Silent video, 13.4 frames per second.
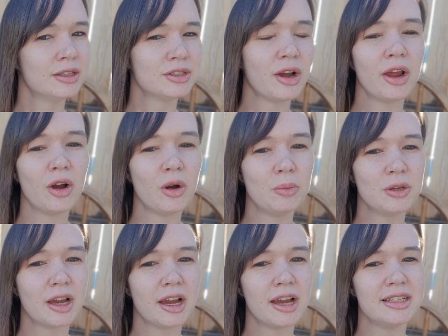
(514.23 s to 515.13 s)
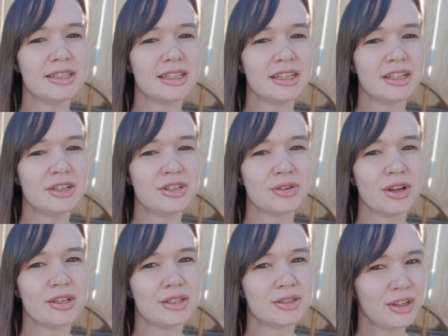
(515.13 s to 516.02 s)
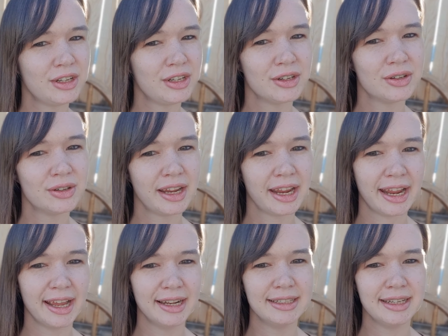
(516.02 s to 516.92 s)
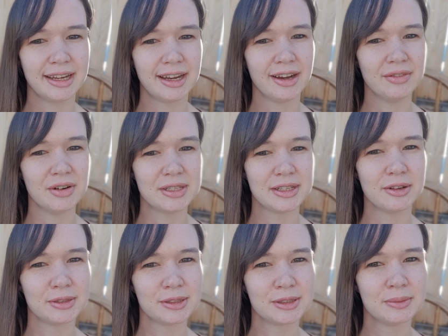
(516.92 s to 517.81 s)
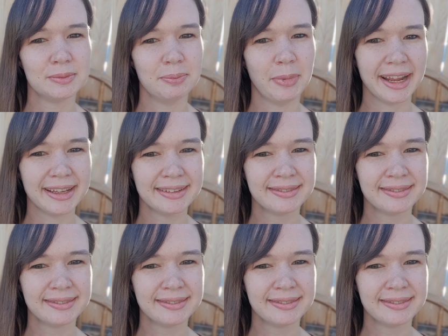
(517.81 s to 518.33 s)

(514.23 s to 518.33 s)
So I hope you guys enjoy this video, and take care of yourselves. Bye.